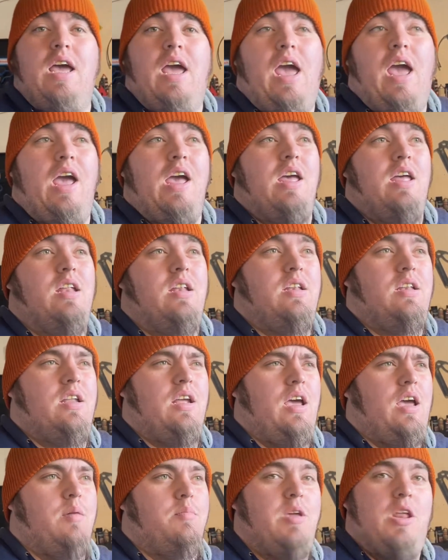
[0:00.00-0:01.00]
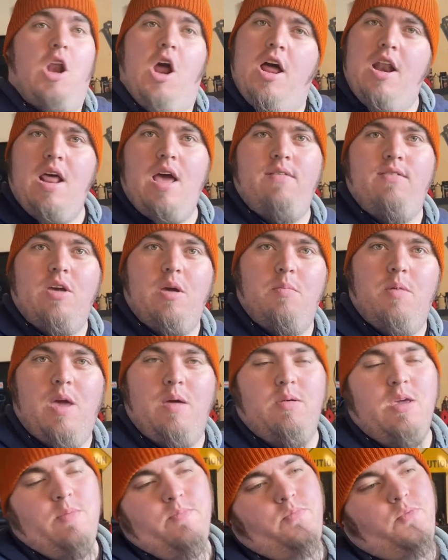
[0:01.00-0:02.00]
and me not having a
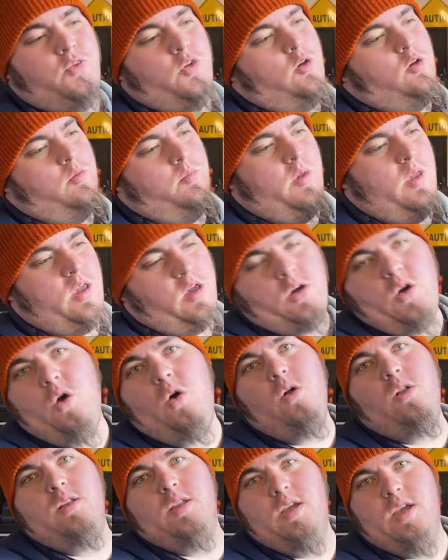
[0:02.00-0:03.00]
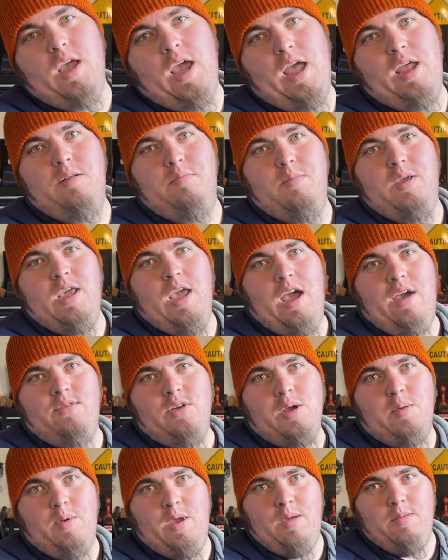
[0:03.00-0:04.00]
baby to being cold and me
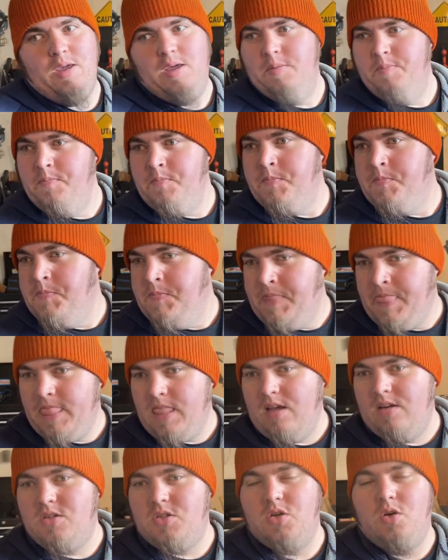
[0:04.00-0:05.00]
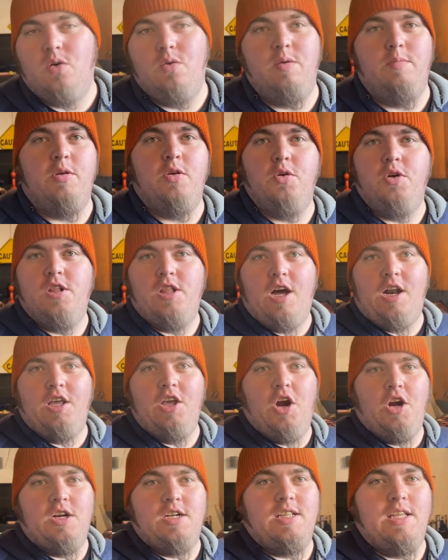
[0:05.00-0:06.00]
having a baby. So we've been doing a lot of
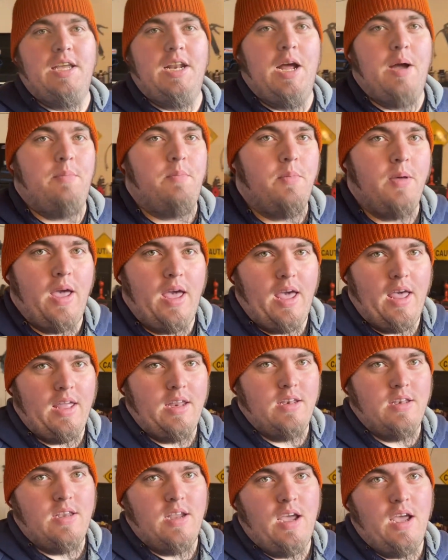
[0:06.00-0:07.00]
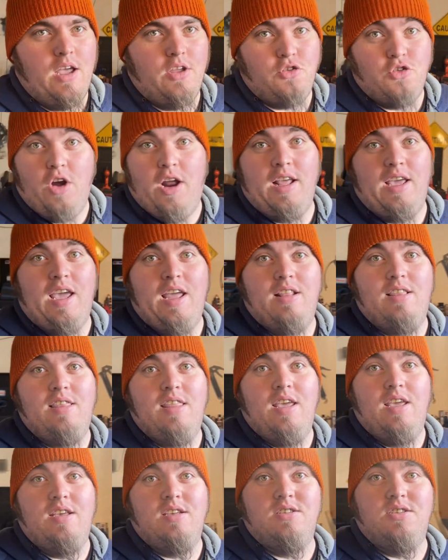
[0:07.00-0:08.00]
yard cleanup and trying to get
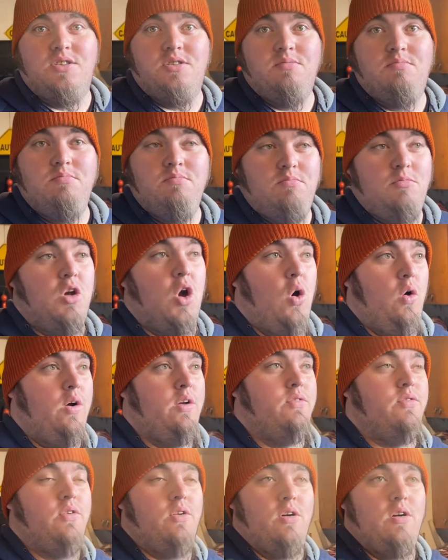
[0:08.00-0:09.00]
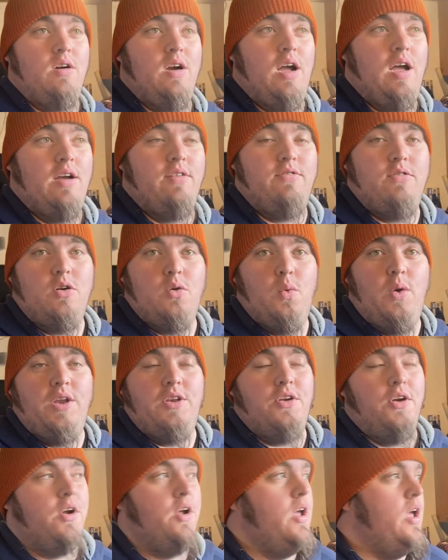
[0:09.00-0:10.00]
things going for
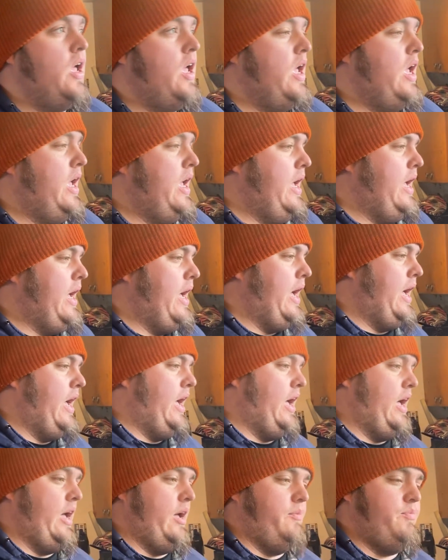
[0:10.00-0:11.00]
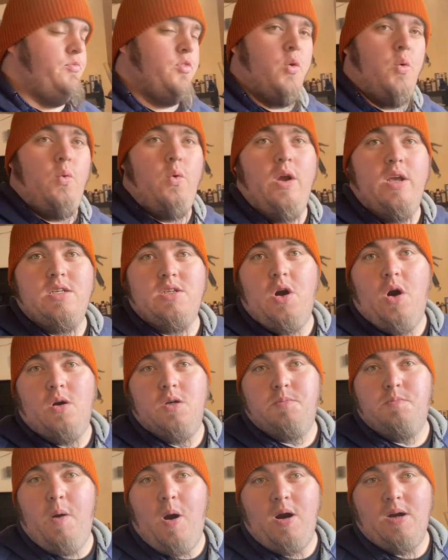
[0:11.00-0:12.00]
winter. Race car
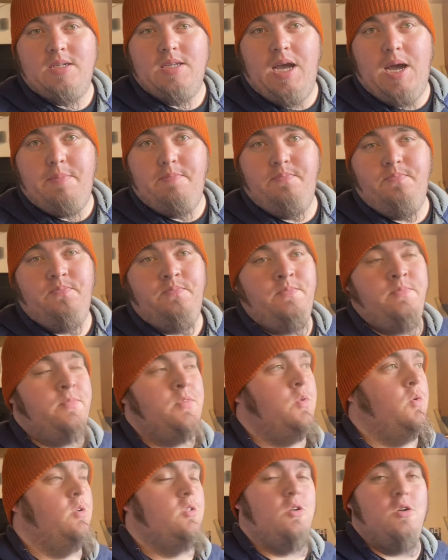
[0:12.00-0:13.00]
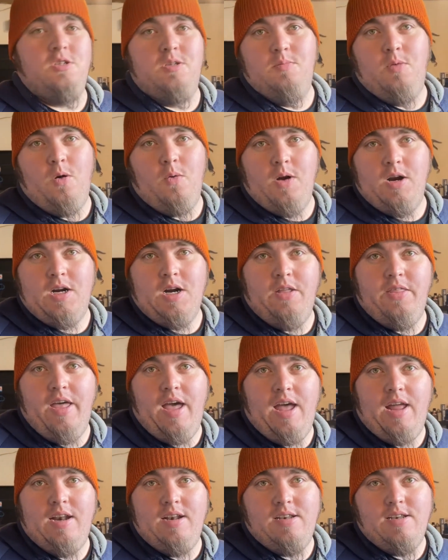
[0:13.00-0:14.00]
is parked up. We'll do some more work on
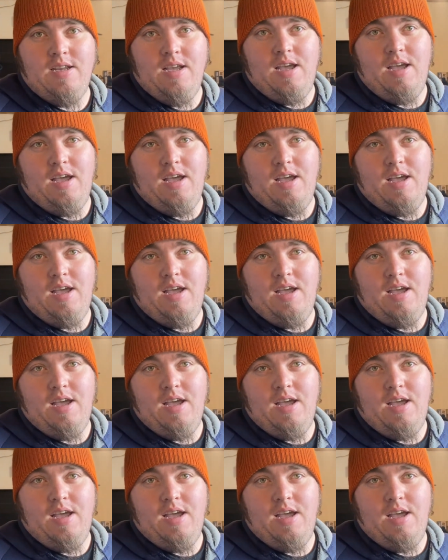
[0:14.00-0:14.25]
that